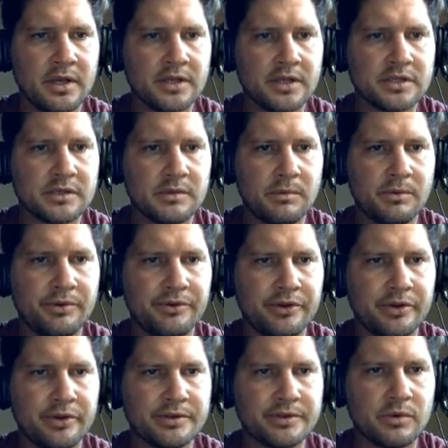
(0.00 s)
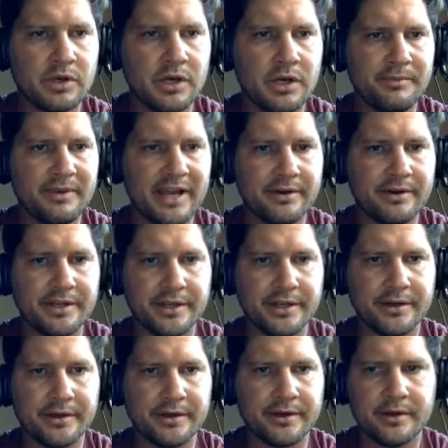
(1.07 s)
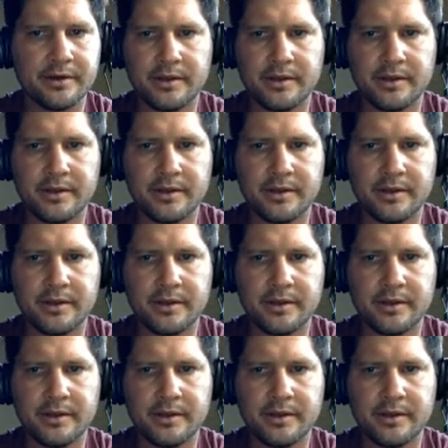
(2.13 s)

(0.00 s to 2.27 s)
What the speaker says: So what we'll do is we'll come down here.